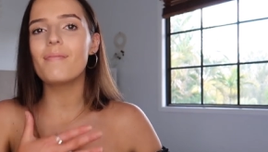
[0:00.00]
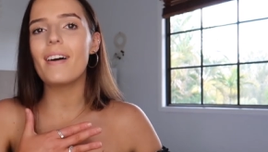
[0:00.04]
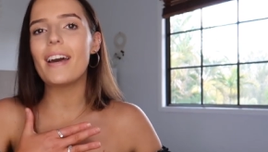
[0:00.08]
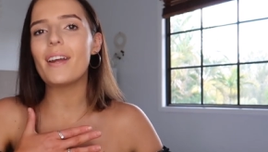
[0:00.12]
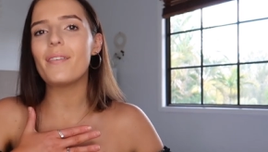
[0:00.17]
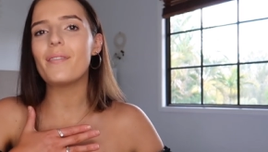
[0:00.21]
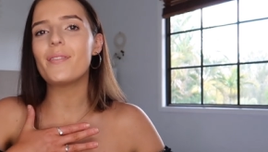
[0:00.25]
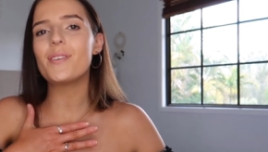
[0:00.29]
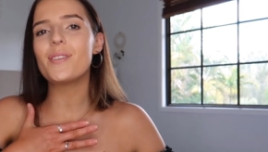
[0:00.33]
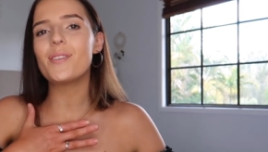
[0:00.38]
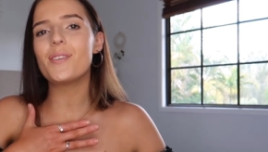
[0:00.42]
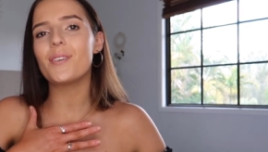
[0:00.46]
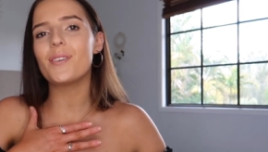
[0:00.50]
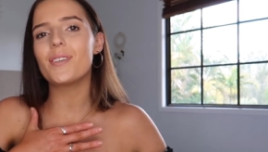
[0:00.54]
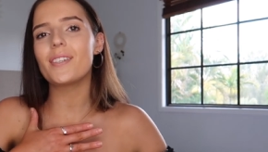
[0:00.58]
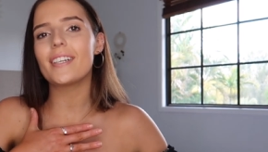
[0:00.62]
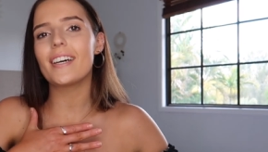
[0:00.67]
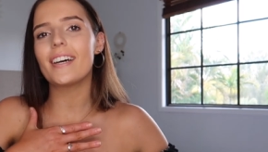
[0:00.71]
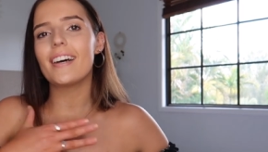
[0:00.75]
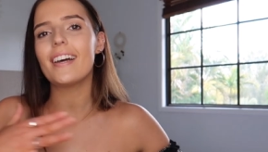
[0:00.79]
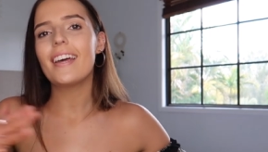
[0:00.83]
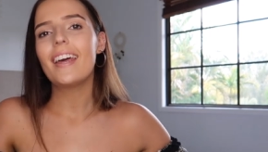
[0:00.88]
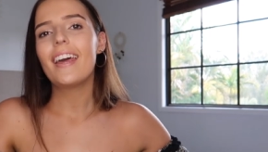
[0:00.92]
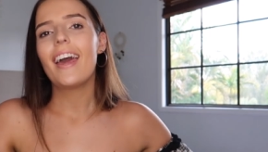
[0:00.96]
My name is
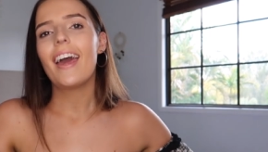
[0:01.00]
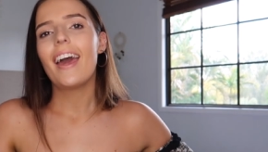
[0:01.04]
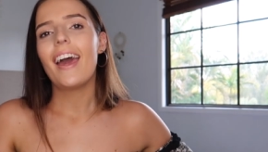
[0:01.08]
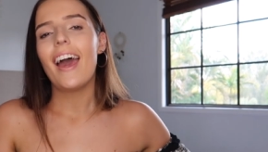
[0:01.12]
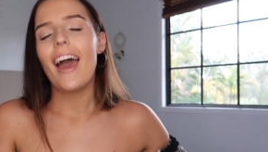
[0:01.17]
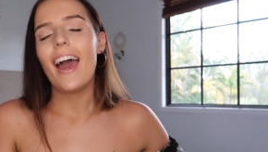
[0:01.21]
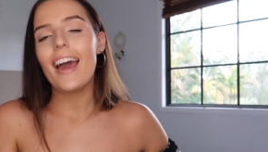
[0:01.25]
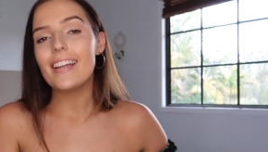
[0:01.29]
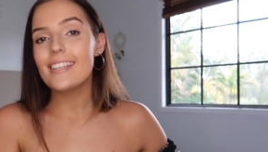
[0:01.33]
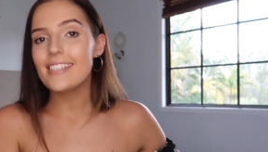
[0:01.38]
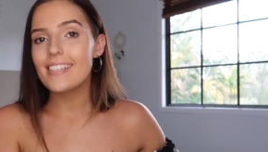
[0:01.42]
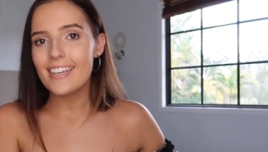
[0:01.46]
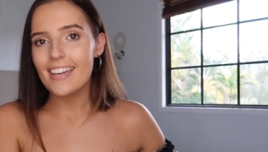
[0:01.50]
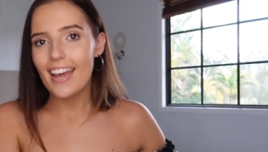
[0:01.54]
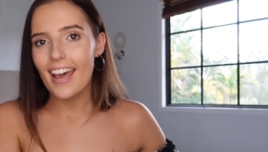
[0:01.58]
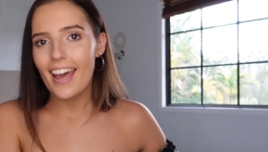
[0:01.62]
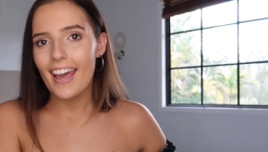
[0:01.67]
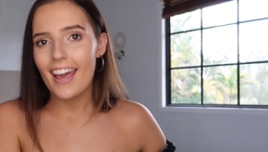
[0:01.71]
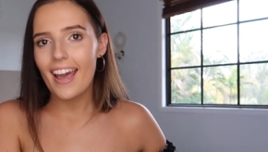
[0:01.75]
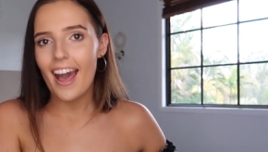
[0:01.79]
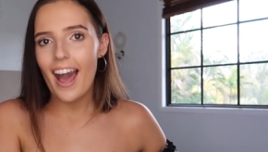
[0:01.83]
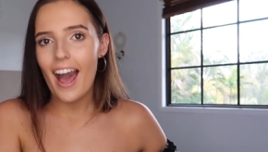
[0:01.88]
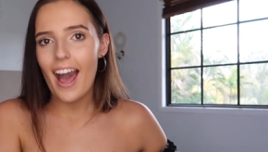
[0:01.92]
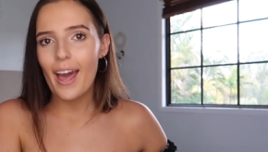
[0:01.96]
Georgia and
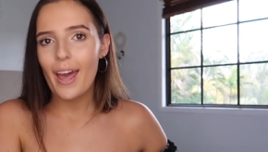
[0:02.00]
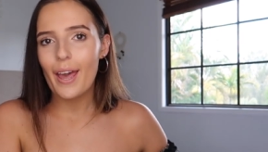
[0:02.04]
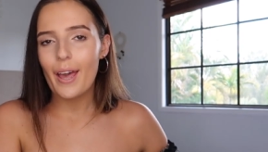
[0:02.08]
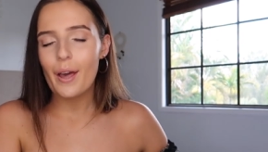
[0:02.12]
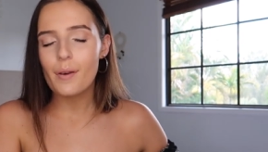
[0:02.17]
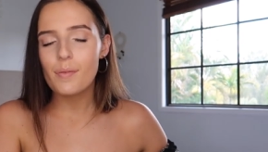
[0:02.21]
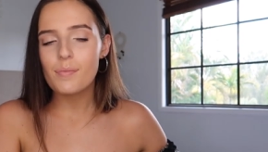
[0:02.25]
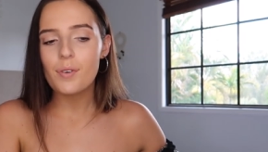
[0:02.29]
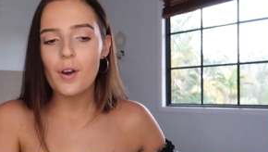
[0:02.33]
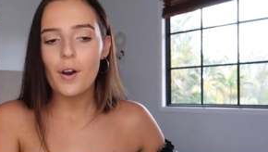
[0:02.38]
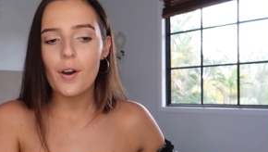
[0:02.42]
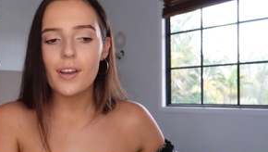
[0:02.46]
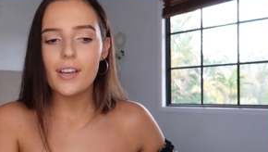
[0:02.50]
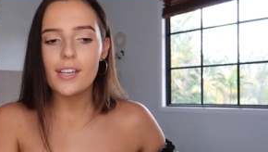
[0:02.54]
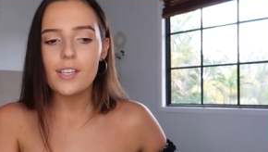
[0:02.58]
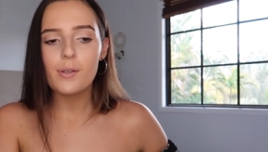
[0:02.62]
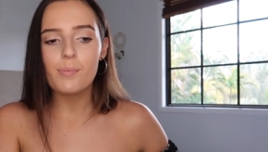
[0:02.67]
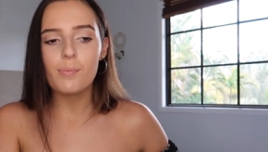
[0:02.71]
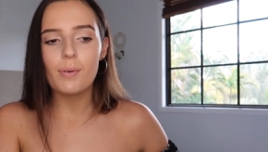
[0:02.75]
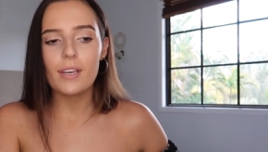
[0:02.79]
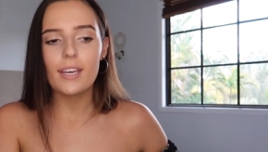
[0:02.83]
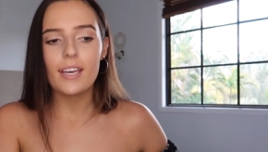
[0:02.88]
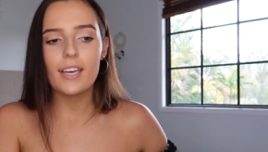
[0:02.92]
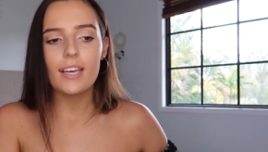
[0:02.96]
today I am going
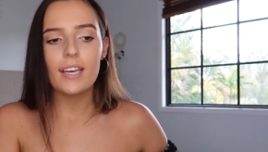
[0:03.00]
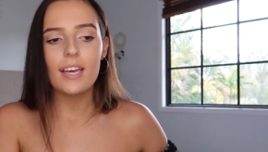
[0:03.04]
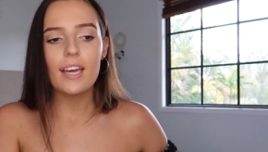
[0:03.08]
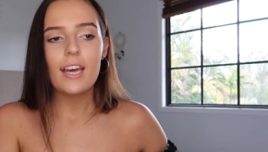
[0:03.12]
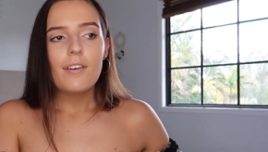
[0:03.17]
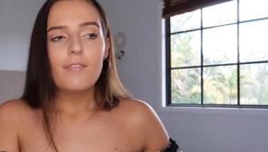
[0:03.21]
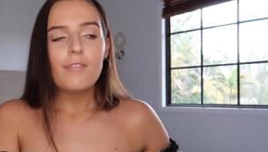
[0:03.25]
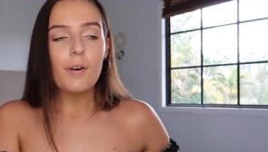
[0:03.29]
to be